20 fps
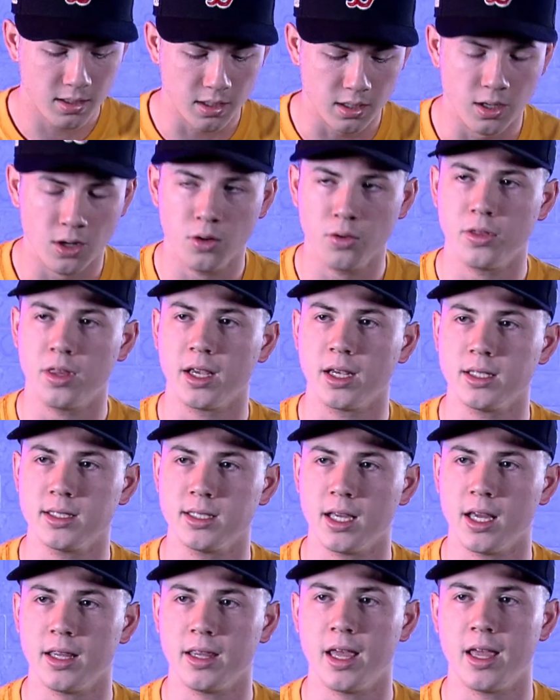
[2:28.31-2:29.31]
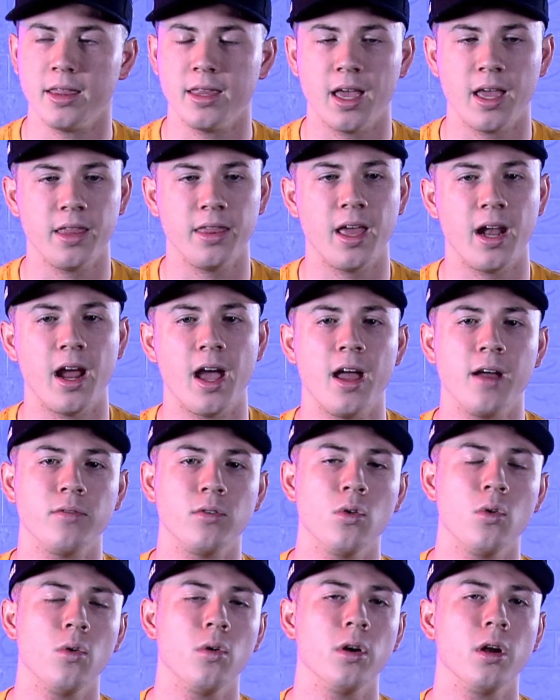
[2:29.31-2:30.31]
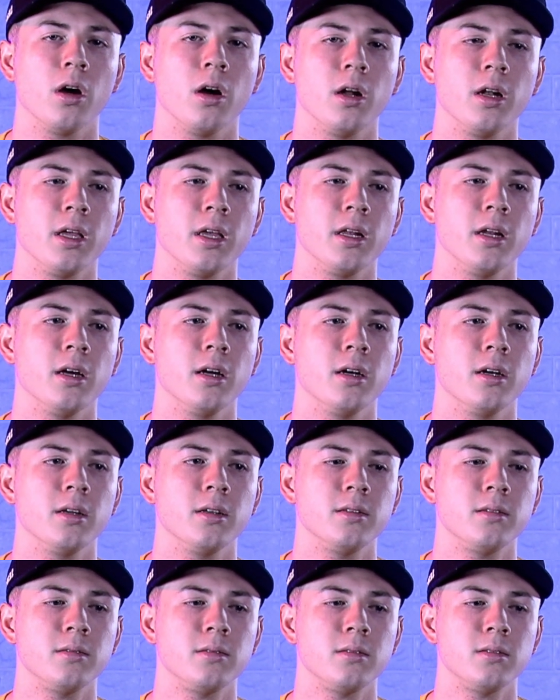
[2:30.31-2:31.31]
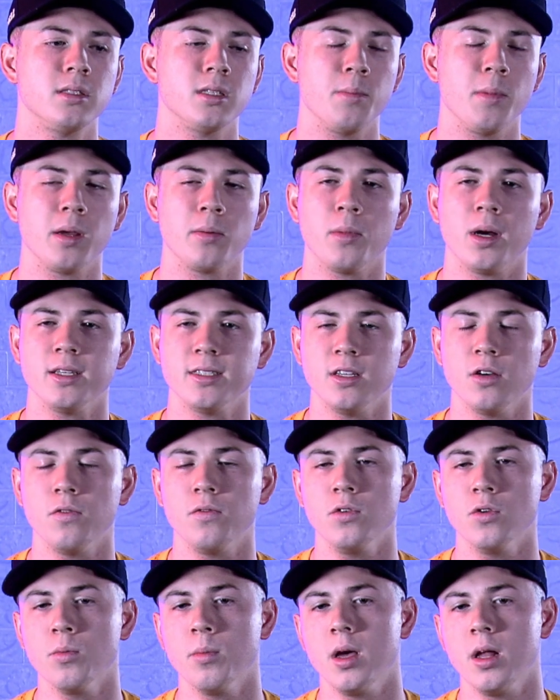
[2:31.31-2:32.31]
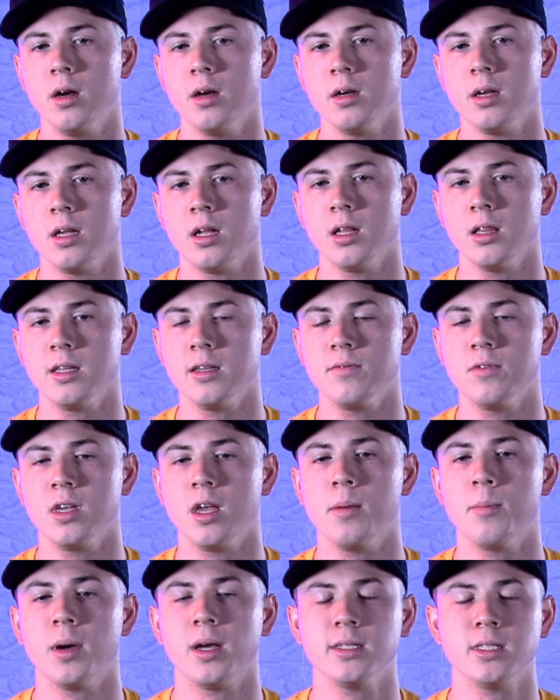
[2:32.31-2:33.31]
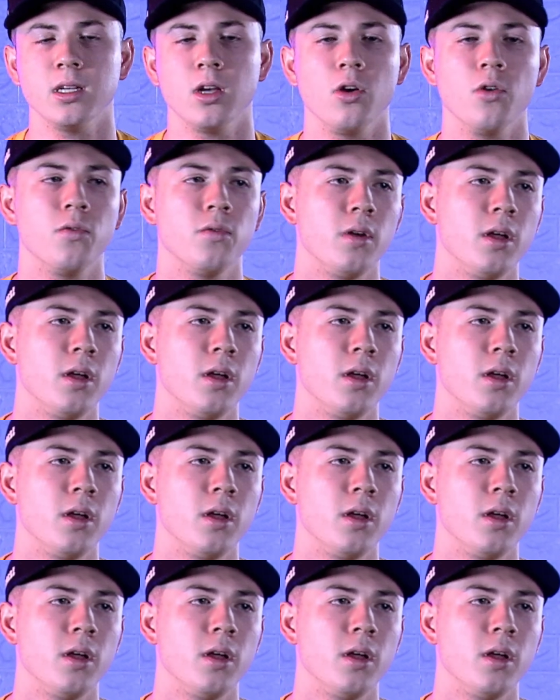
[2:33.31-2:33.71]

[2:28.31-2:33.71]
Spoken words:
you know, things that I have going on, and to make myself feel better and alleviate myself.